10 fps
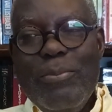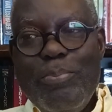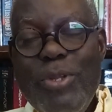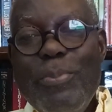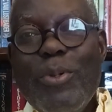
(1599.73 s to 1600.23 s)

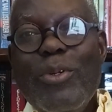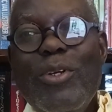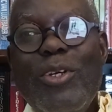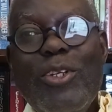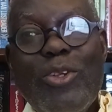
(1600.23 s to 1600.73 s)
People
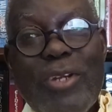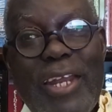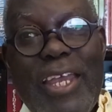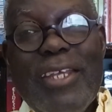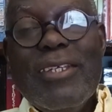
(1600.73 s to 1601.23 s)
don't
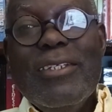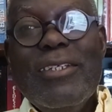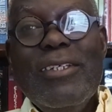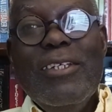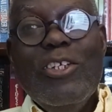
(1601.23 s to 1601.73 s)
like
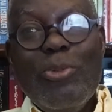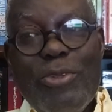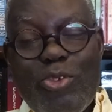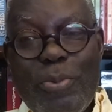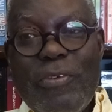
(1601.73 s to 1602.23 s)
to be
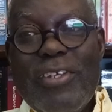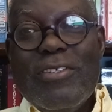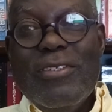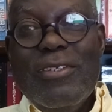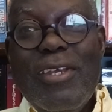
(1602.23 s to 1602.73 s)

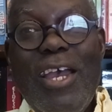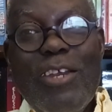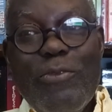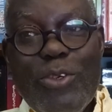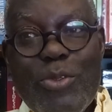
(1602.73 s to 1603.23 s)
supervised.
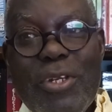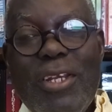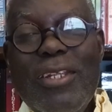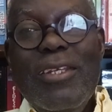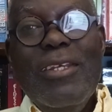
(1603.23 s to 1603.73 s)

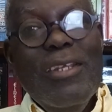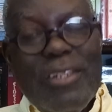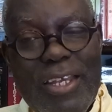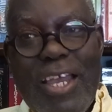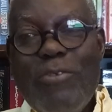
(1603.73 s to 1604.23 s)
Unfortunately,
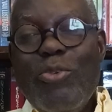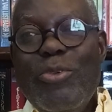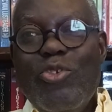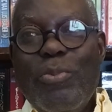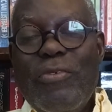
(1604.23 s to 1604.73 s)
they have to be
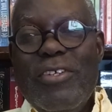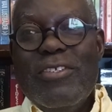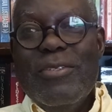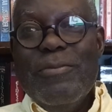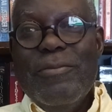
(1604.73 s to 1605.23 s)

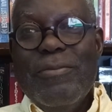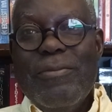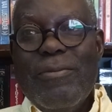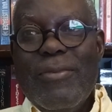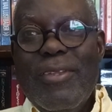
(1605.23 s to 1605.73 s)
supervised.
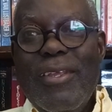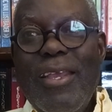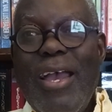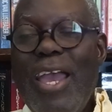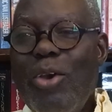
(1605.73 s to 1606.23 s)

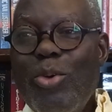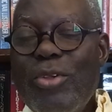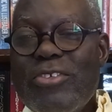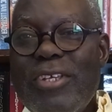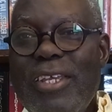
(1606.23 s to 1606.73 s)
I
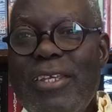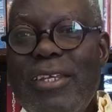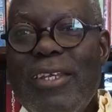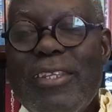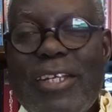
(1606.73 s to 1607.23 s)
always say
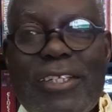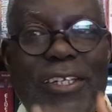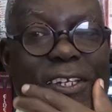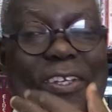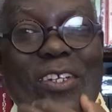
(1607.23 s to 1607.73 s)
that
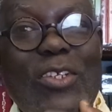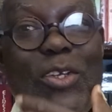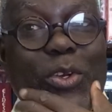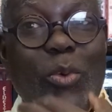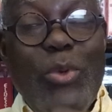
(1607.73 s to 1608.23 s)
indeed
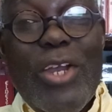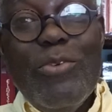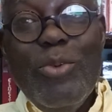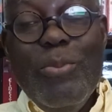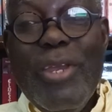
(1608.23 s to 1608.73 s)
we
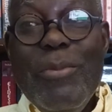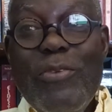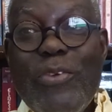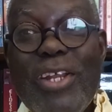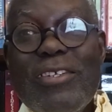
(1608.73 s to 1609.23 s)
may be
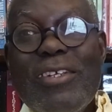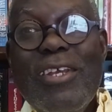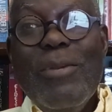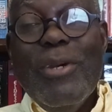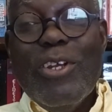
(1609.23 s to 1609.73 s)
friends,
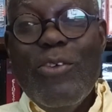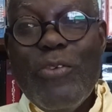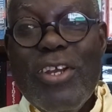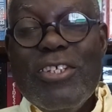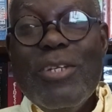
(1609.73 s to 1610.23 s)
but our
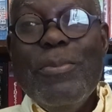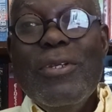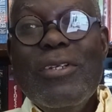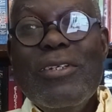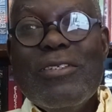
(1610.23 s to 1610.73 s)
friendship
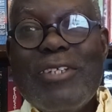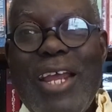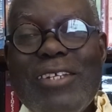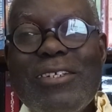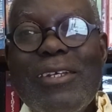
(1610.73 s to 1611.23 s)

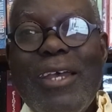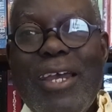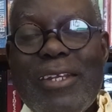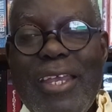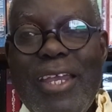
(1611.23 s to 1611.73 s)
starts
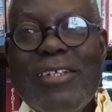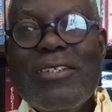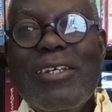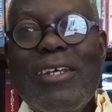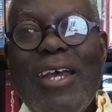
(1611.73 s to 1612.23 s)
and ends
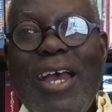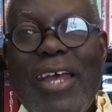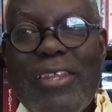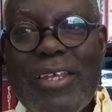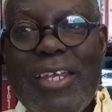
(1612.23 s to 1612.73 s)

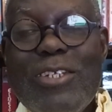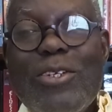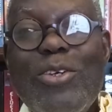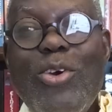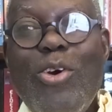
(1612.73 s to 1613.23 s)
at the gate
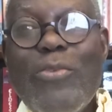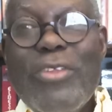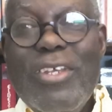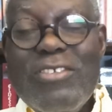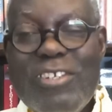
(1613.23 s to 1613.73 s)
of
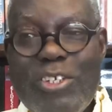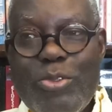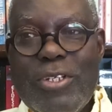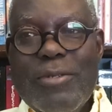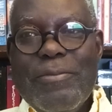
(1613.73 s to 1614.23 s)
the
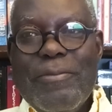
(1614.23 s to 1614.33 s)
institution.